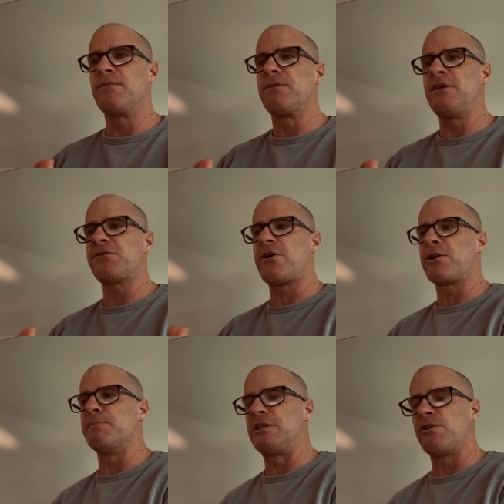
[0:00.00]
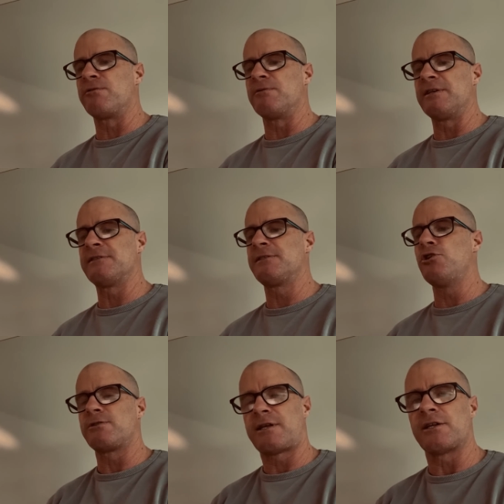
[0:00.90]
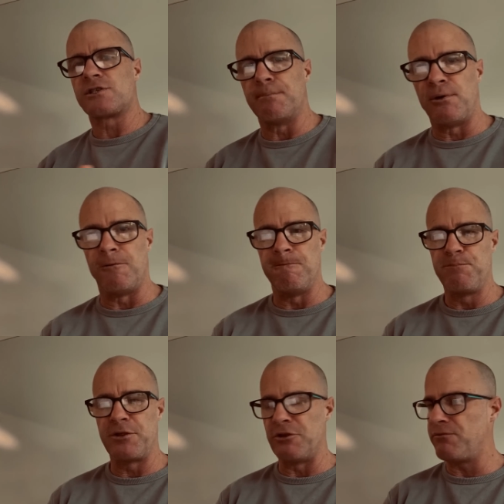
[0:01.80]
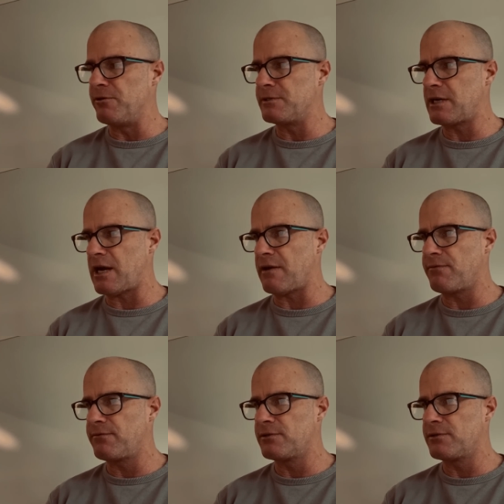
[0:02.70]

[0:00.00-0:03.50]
this Logan McDonald has not touched the ball in the first half.